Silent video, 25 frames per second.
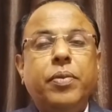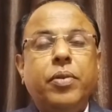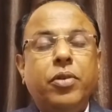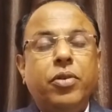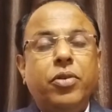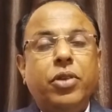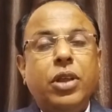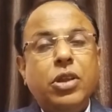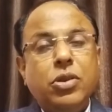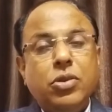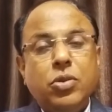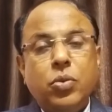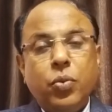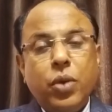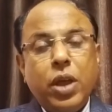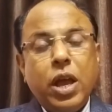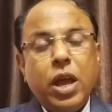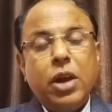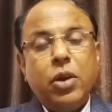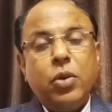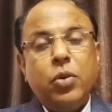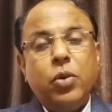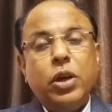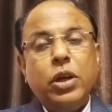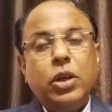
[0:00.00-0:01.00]
since we
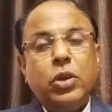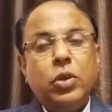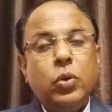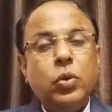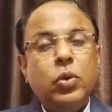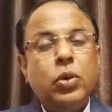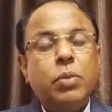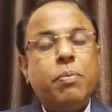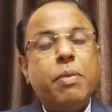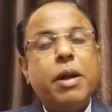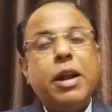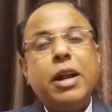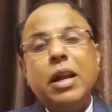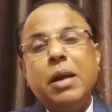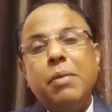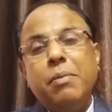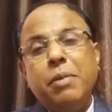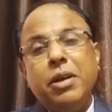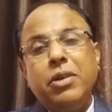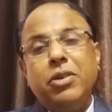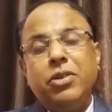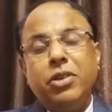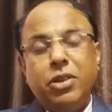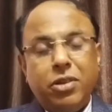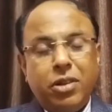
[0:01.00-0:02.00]
are going through the
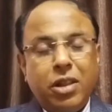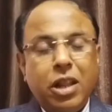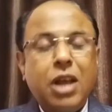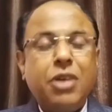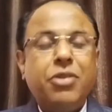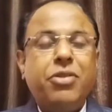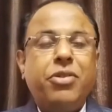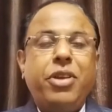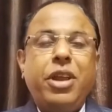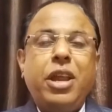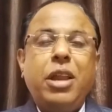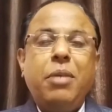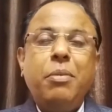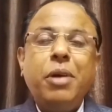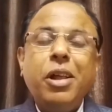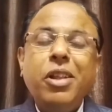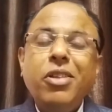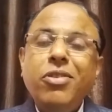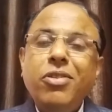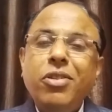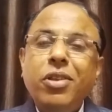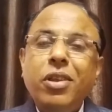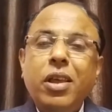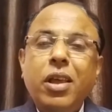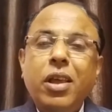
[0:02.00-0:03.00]
pandemic since last 10
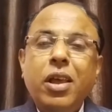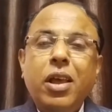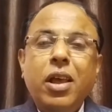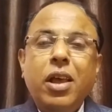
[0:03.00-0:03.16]
months,